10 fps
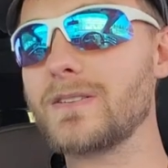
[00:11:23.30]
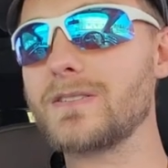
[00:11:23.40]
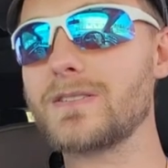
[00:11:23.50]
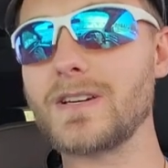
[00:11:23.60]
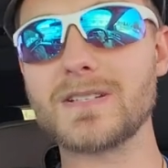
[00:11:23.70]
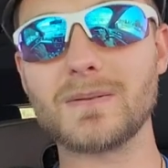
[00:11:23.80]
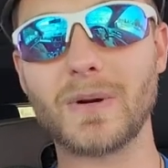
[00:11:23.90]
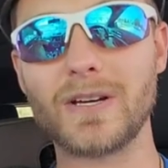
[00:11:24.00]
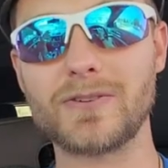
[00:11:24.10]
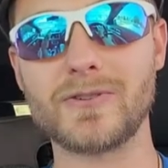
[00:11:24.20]
chasing
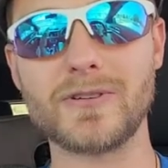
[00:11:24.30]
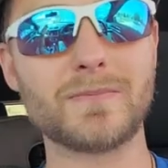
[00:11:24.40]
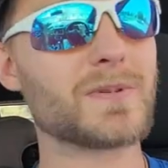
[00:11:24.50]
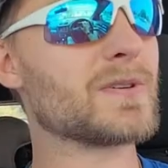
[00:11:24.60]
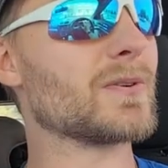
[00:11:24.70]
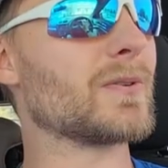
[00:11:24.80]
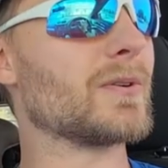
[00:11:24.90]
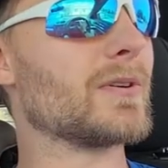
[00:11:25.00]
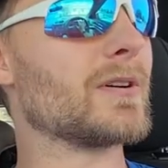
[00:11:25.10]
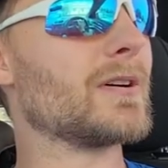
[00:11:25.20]
my dreams
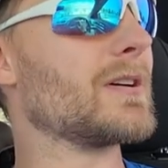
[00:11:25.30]
or